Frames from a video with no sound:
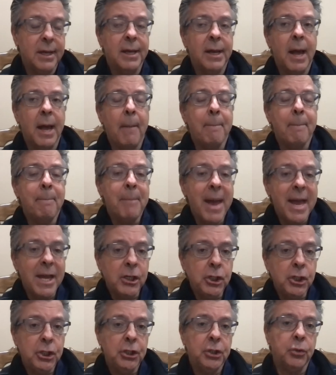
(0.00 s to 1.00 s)
uh, a
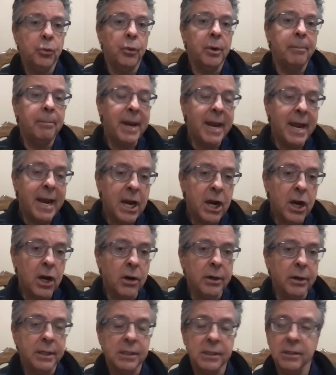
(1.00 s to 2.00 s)
mesh
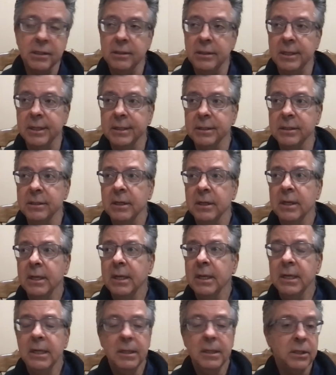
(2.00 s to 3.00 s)
repair is, is,
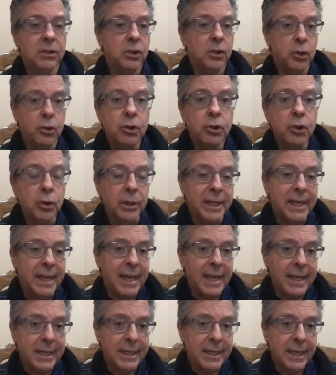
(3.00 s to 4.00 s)
is usually
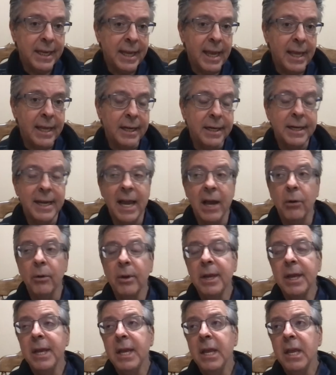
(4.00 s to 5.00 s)
indicated. Now,
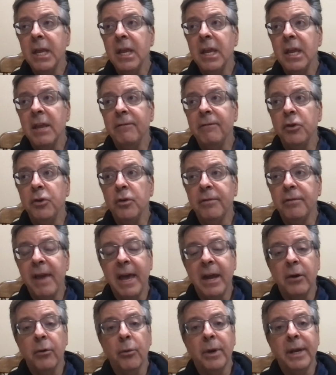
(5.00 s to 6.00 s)
if you've
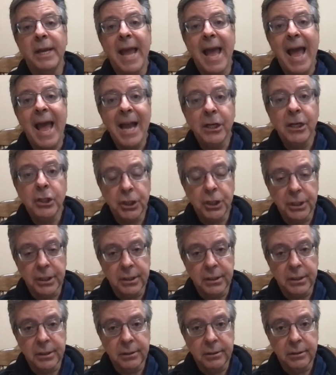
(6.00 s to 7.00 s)
had a
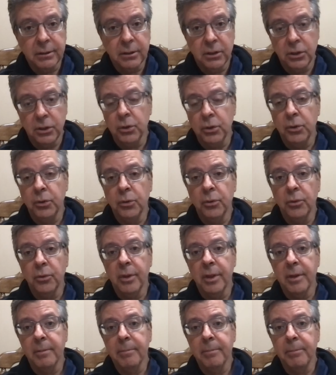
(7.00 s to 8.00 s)
reaction to
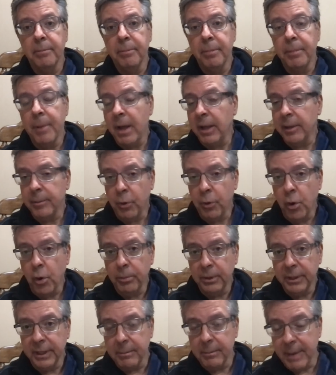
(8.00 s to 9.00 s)
the
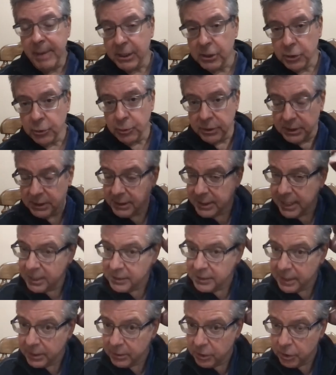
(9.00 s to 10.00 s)
polypropylene mesh, which it
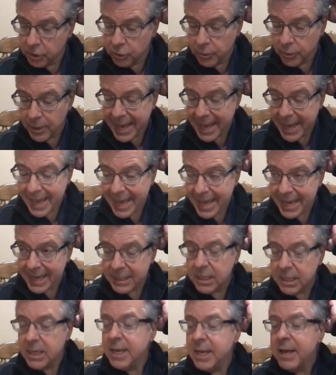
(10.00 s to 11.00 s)
sounds like you
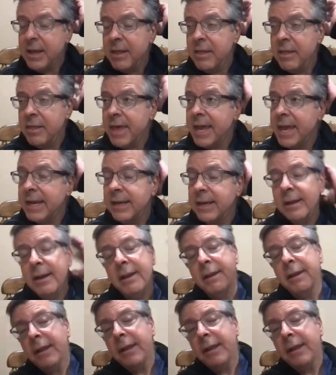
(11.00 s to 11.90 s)
had, then